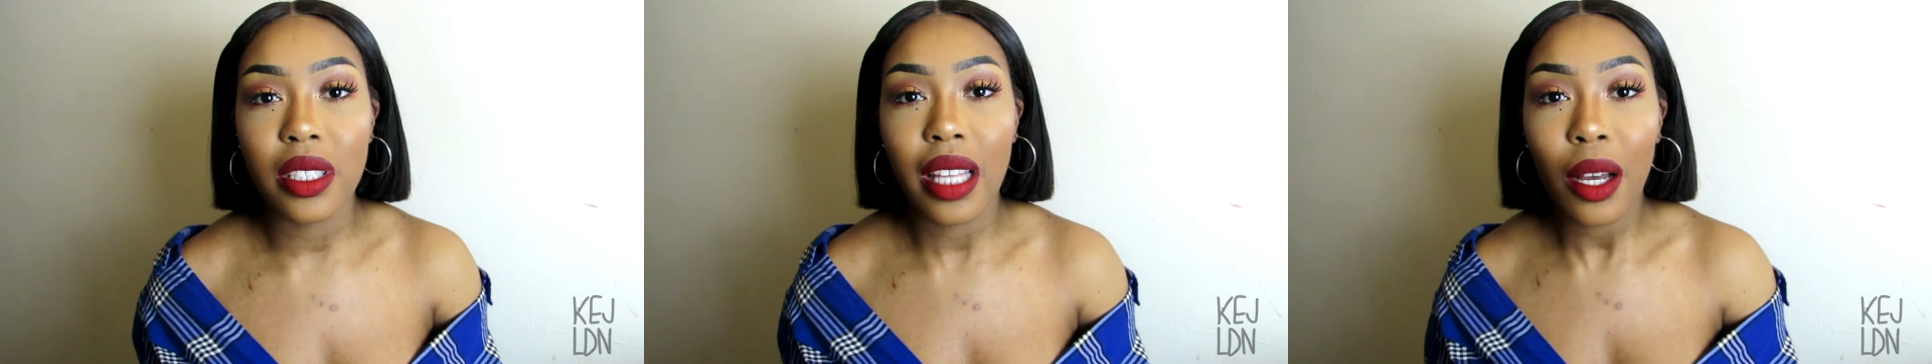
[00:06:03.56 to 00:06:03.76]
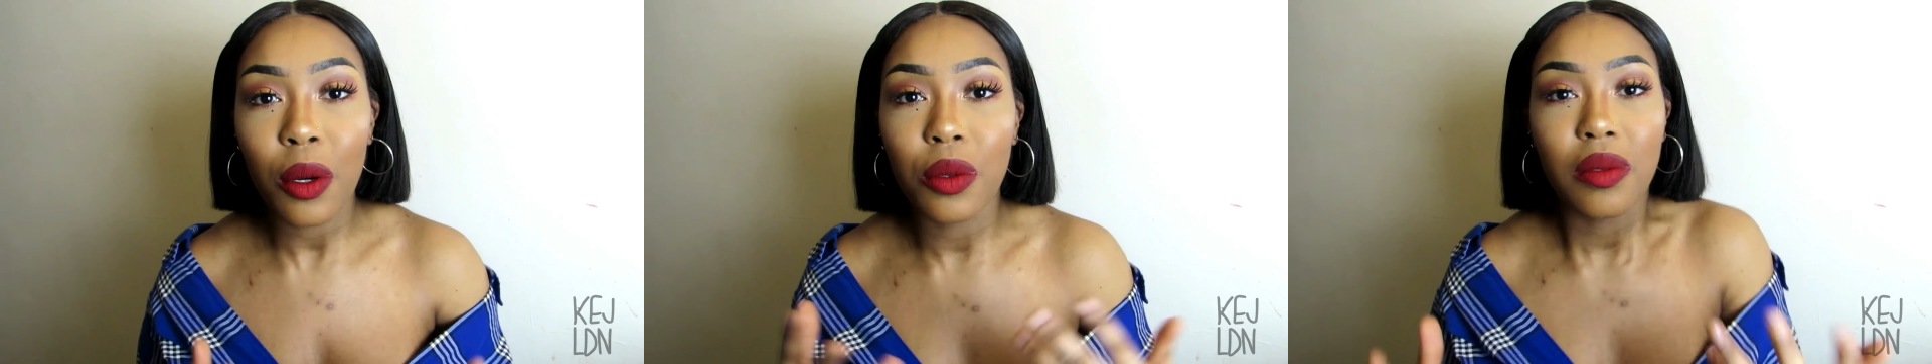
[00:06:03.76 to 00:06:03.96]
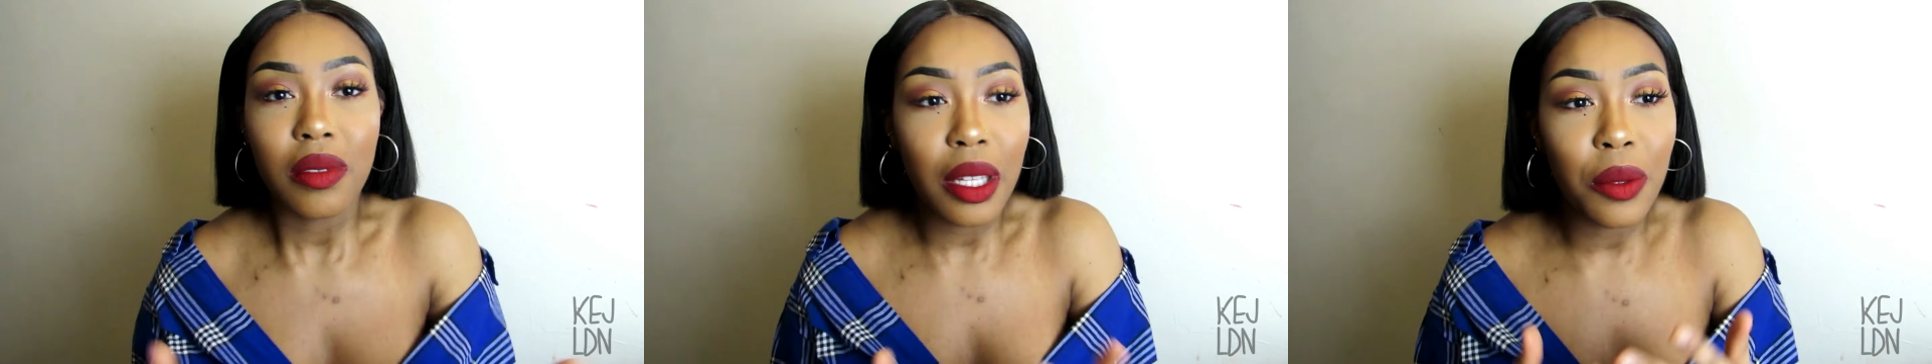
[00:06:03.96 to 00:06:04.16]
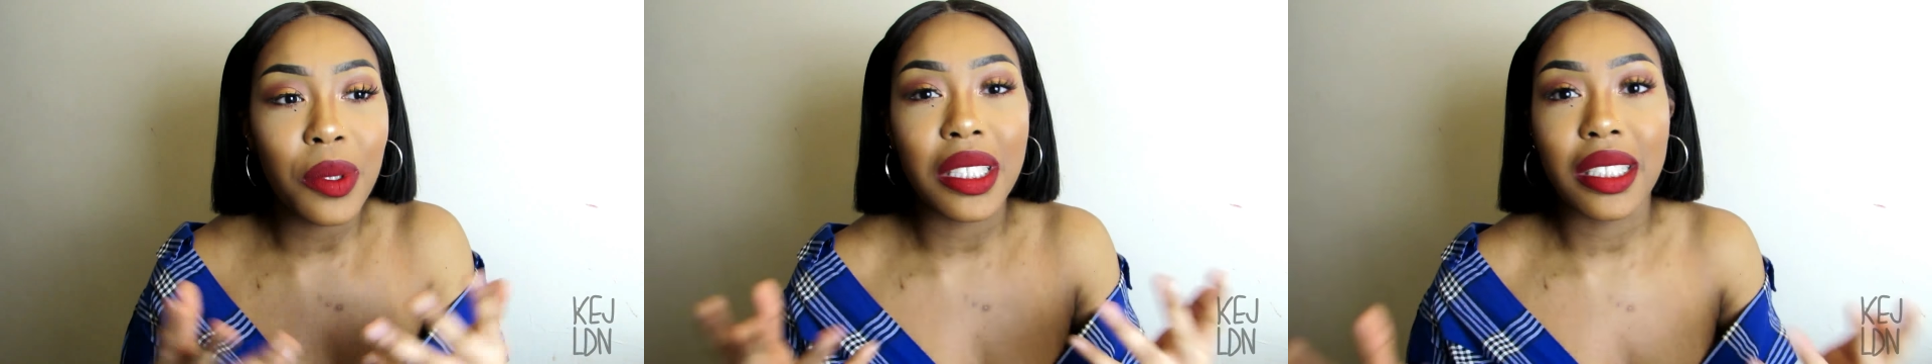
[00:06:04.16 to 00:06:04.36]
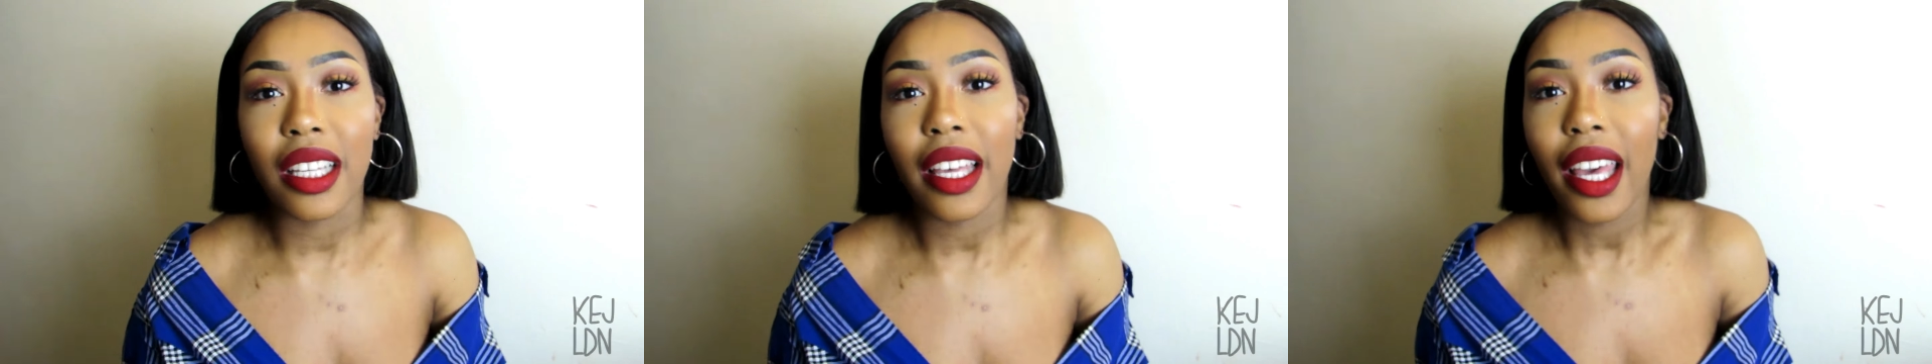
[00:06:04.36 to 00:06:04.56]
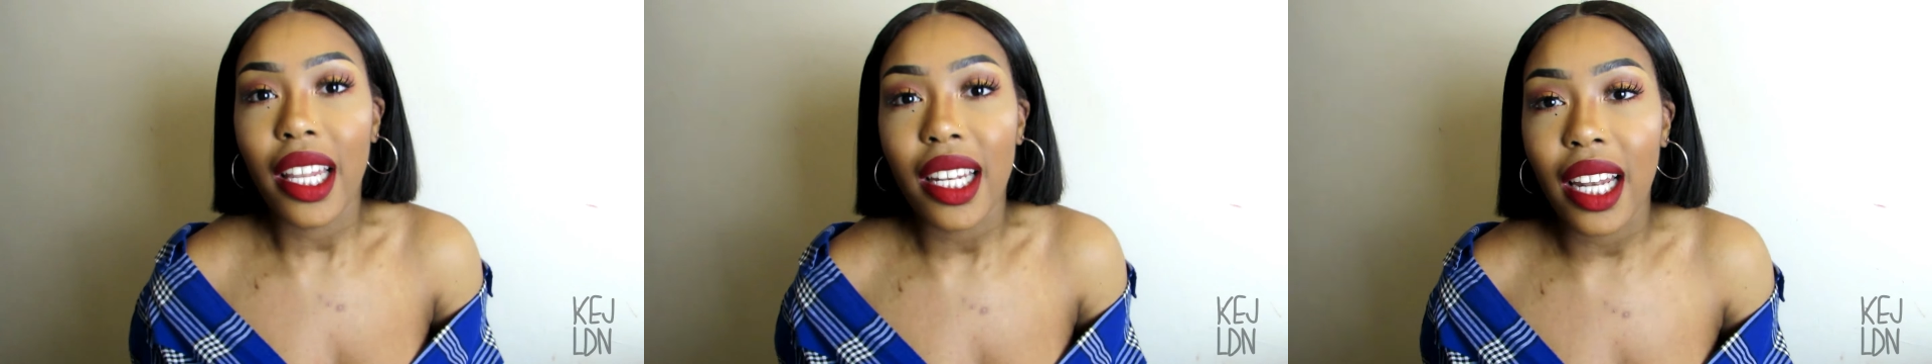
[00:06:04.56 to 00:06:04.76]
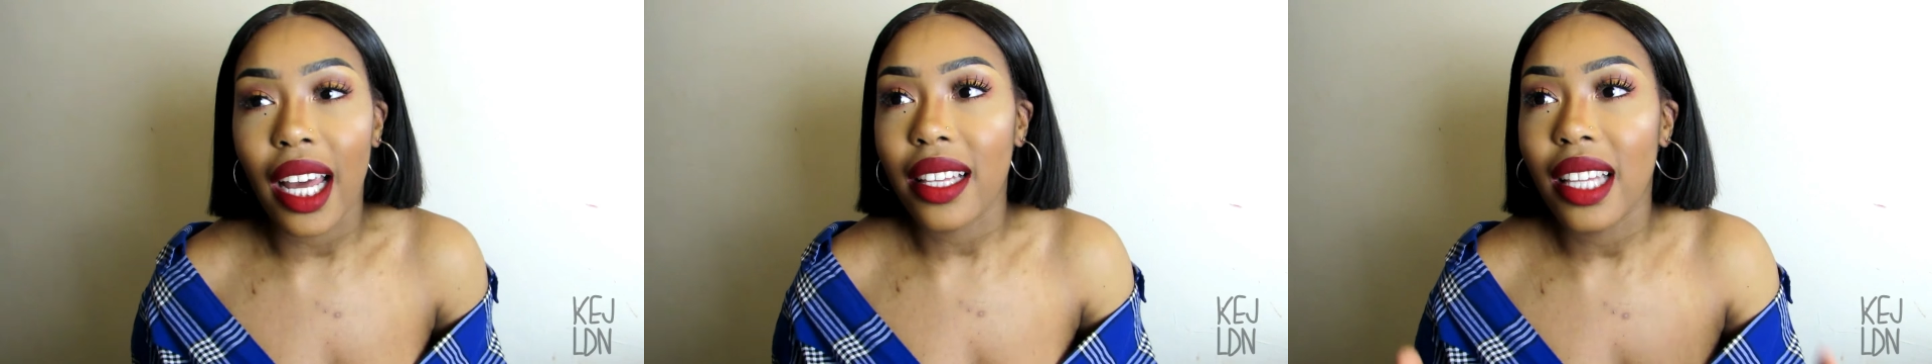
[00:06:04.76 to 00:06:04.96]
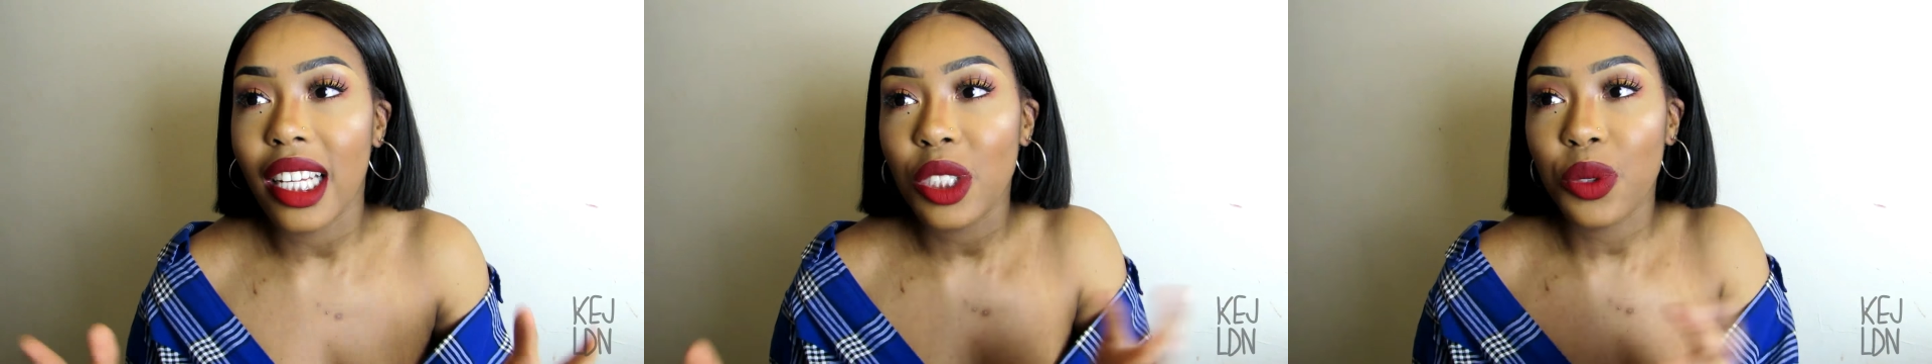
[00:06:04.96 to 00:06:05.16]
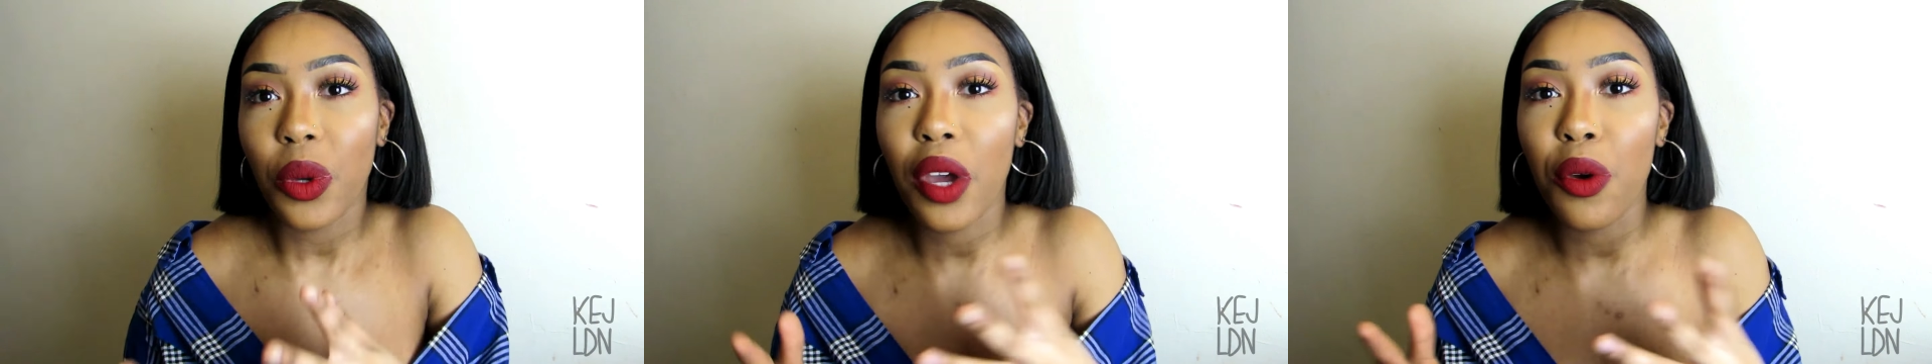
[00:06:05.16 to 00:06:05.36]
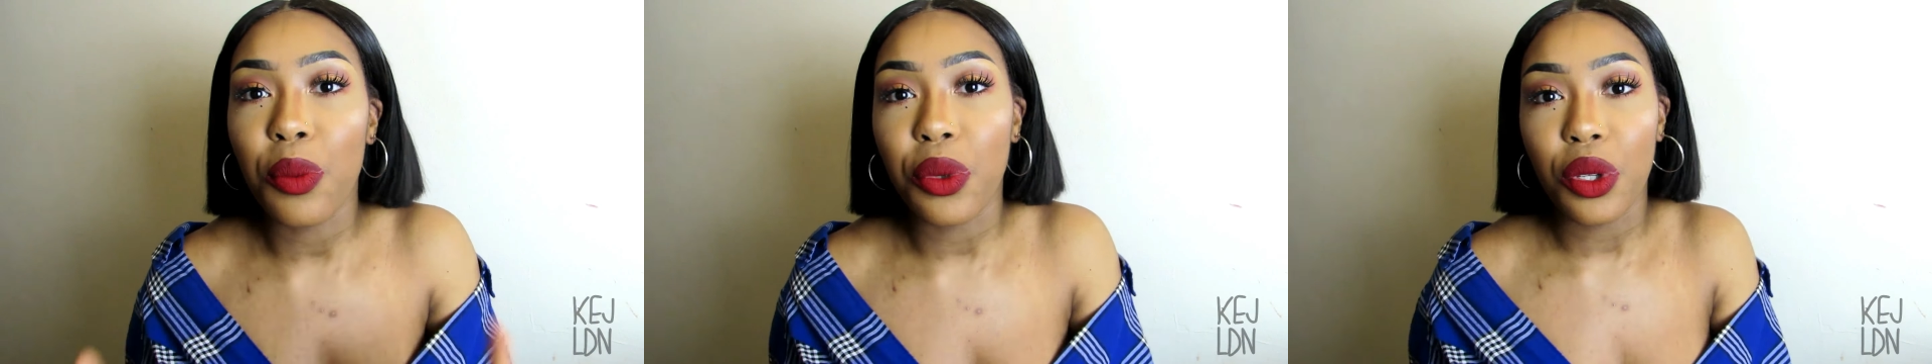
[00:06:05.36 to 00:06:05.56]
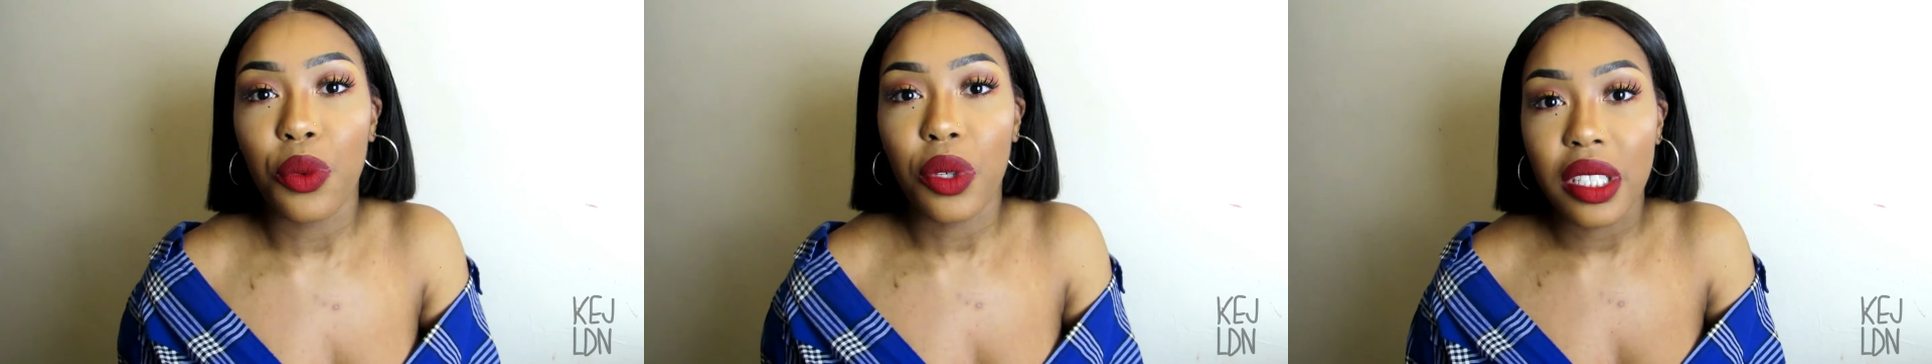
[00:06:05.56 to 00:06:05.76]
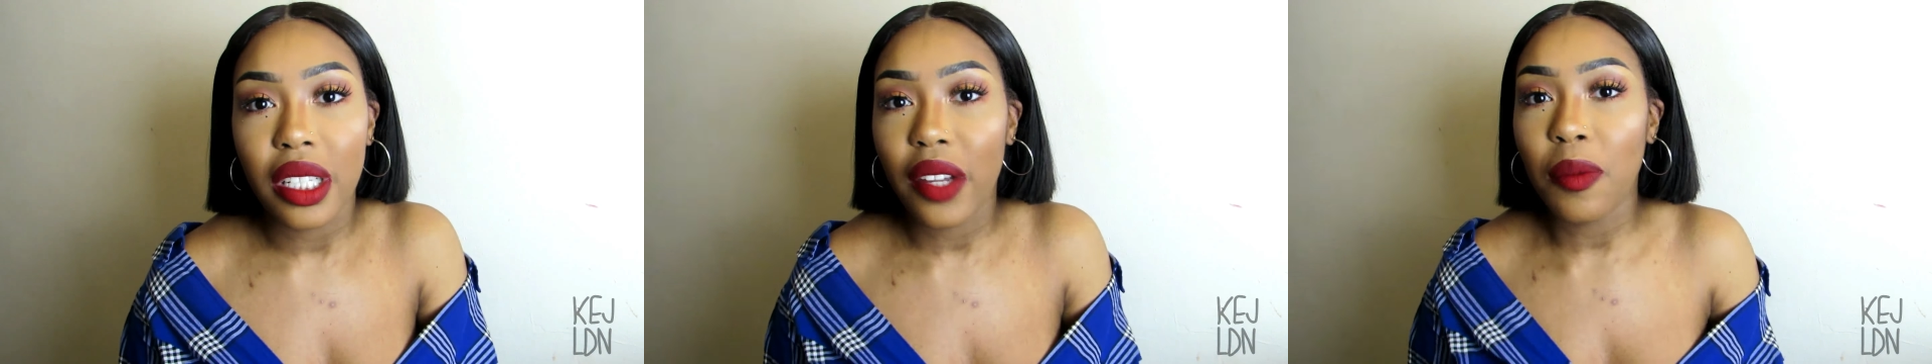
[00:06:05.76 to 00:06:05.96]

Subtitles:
that it was in, like, that's what everybody wanted.